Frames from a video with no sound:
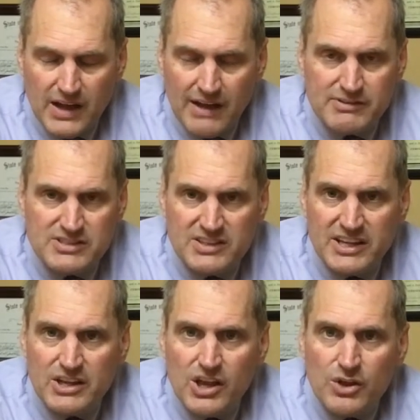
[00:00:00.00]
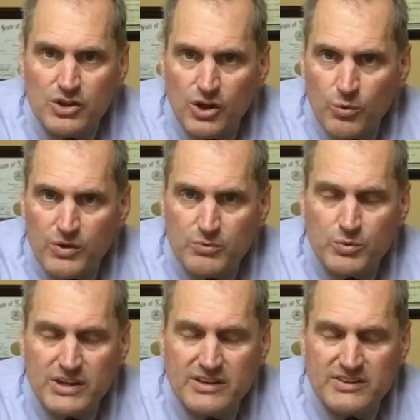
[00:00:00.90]
obviously, when
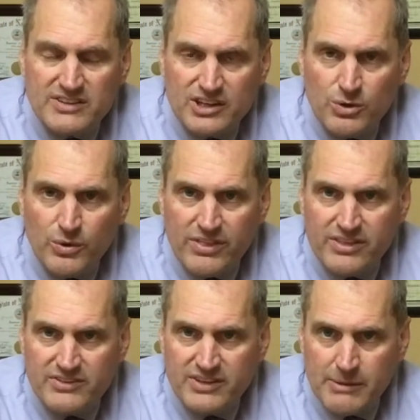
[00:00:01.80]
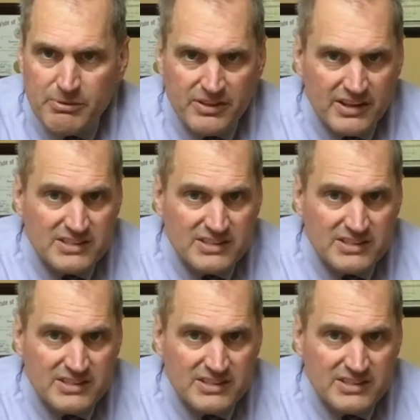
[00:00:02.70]
we deal with this type of thing,